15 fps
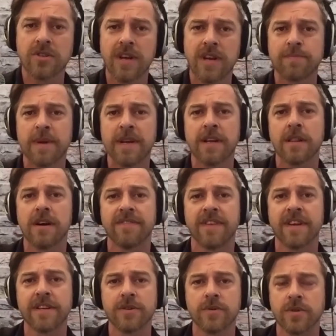has been a lot of
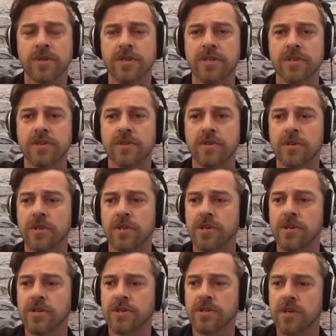venues
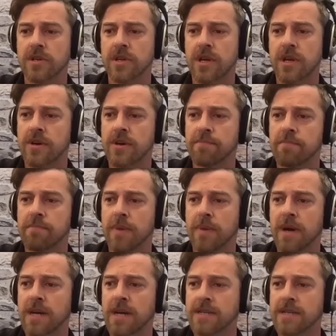closed. I know in
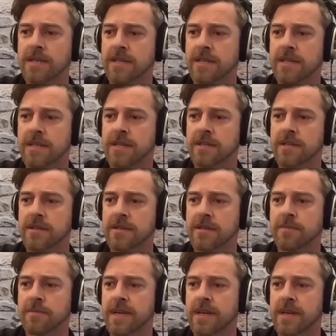Barnsley there's been
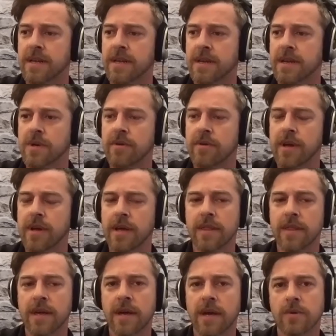2 or 3, aren't they? Old
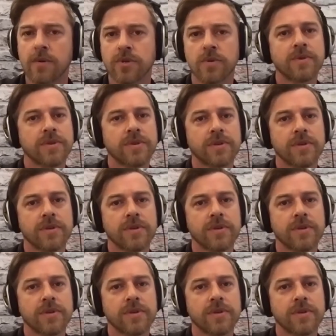Schoolhouse.